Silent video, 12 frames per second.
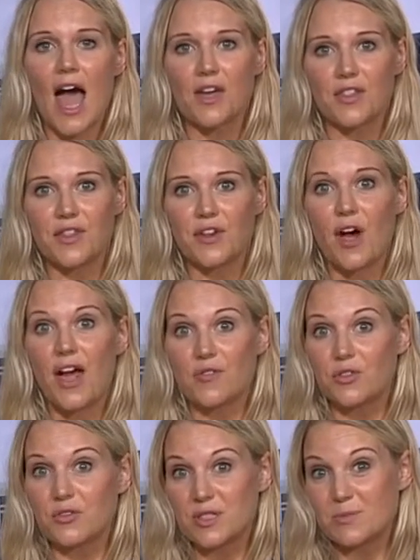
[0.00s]
And I think I
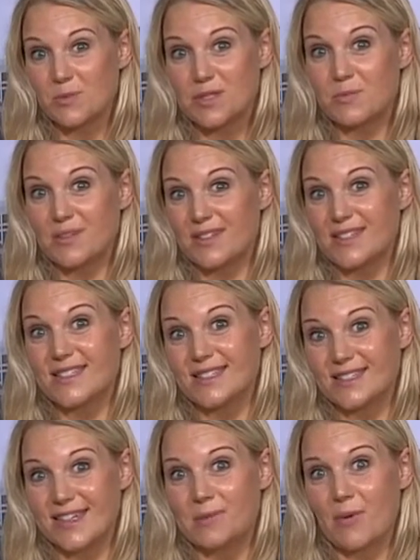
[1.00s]
have a responsibility
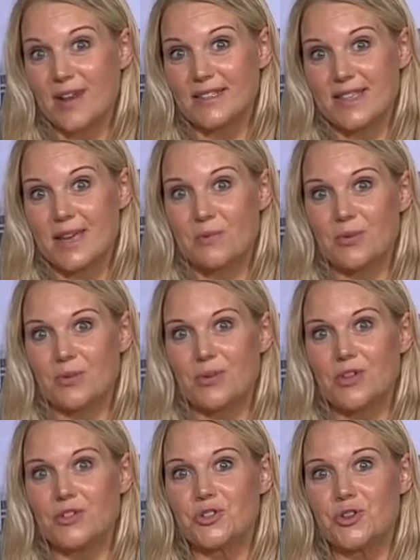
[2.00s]
to lead by example
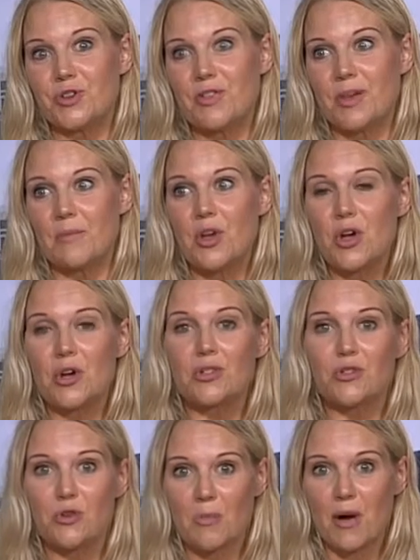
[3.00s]
and show them
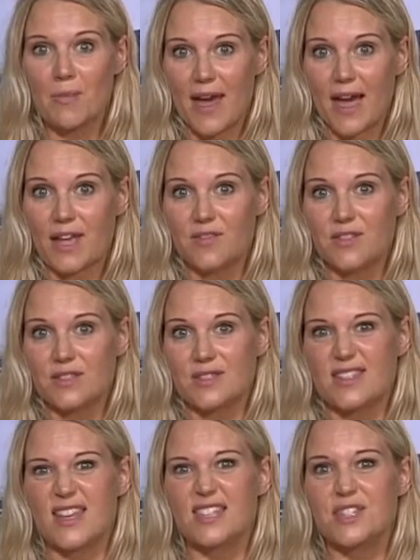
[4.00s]
through my
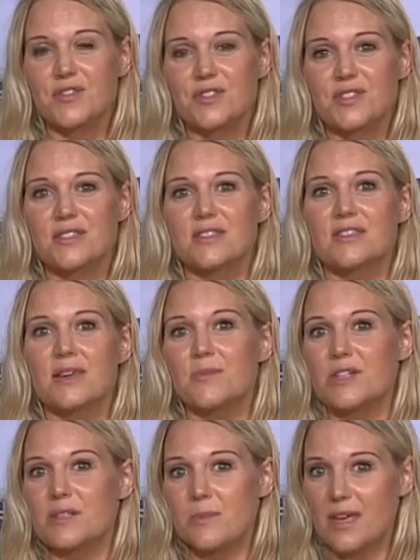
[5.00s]
behaviours that differences are
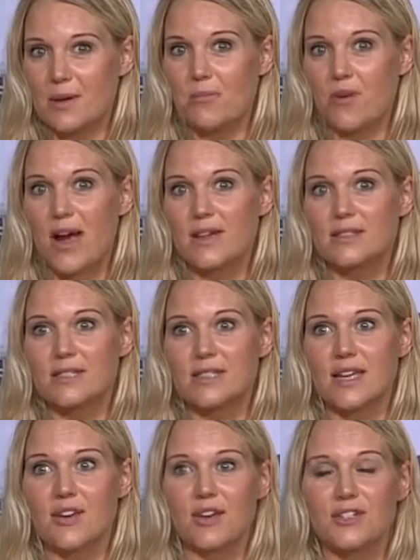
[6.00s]
something to be embraced,
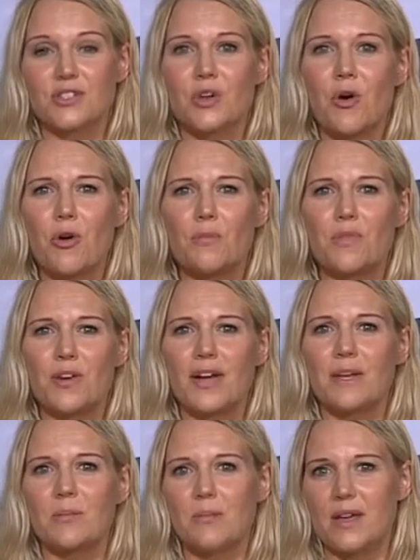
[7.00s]
and I just hope that I
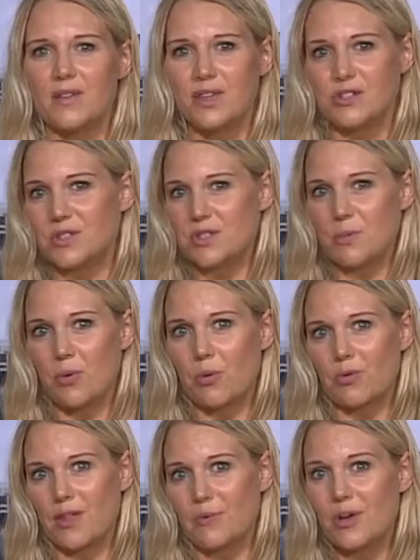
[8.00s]
can be there to
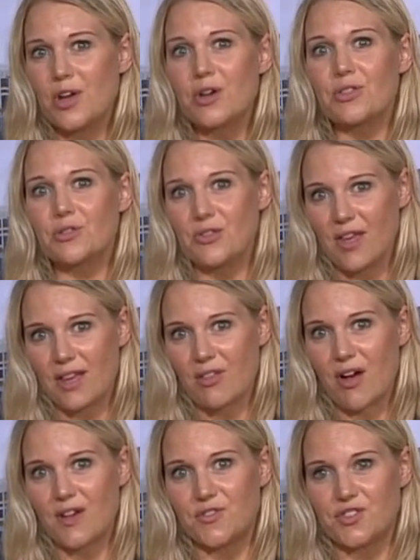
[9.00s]
support them through their
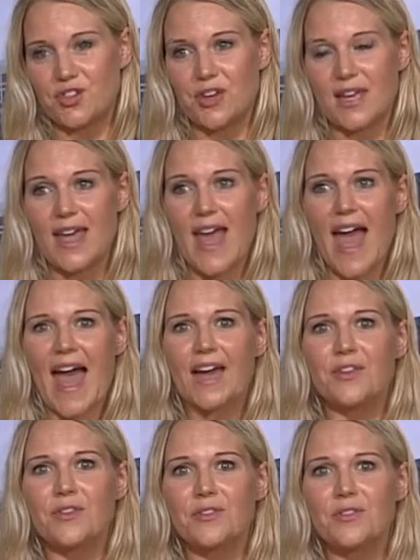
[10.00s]
life journey
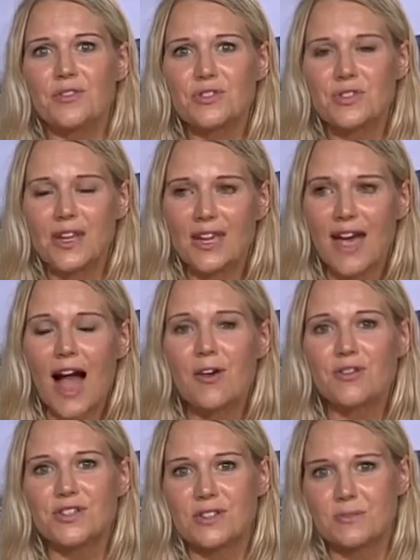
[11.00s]
and
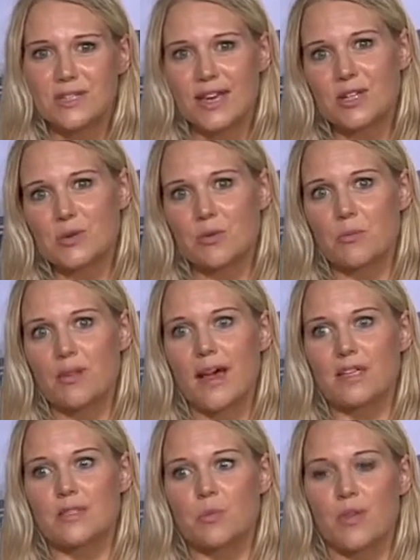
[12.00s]
encourage them to get to a
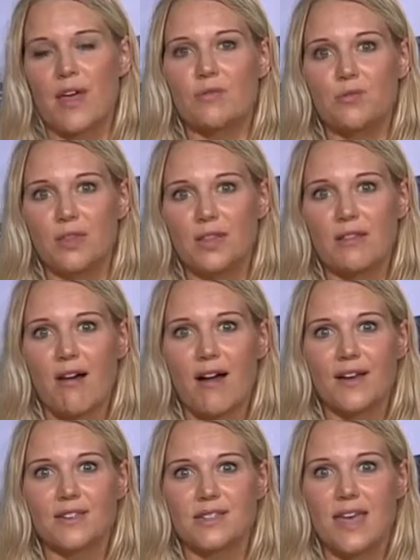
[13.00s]
place where they
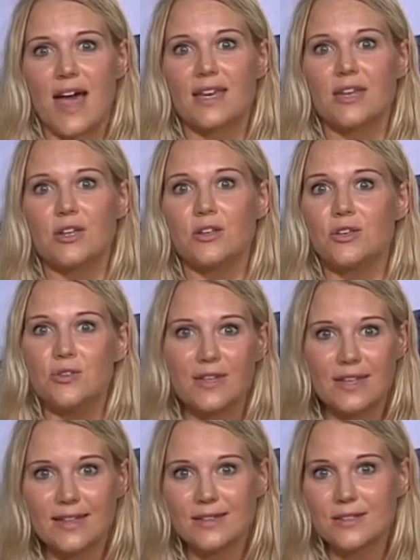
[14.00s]
realise that
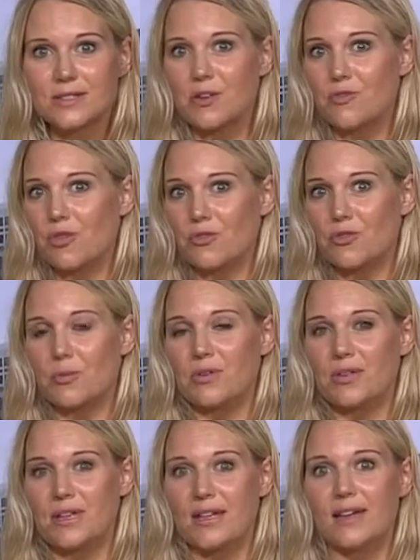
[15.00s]
uniqueness and
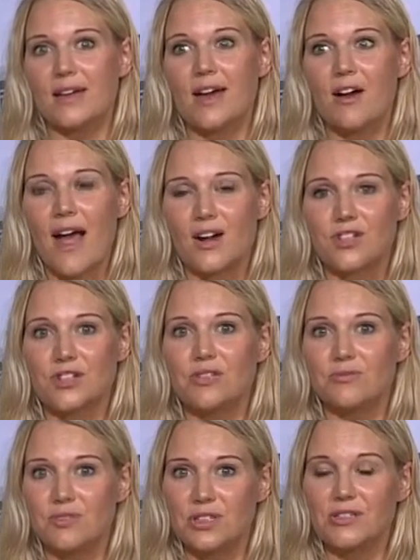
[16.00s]
vulnerability are actually
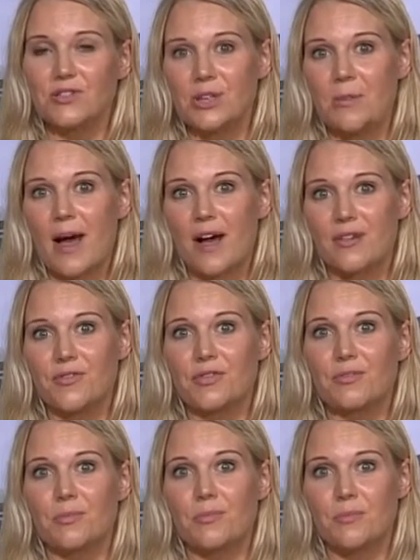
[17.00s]
really, really
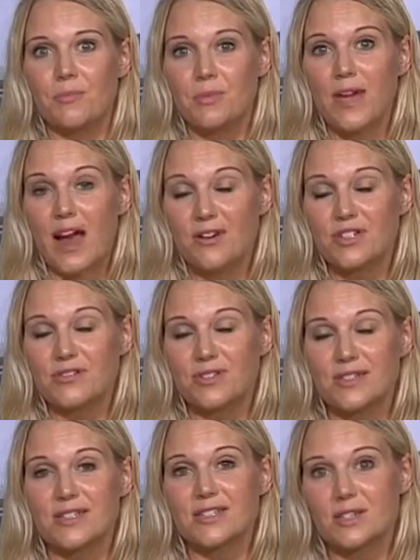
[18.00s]
powerful
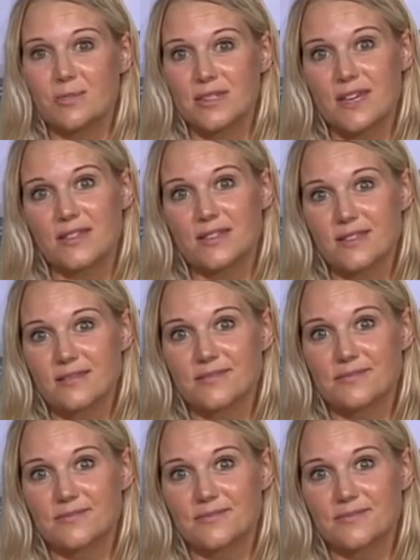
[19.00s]
characteristics to possess.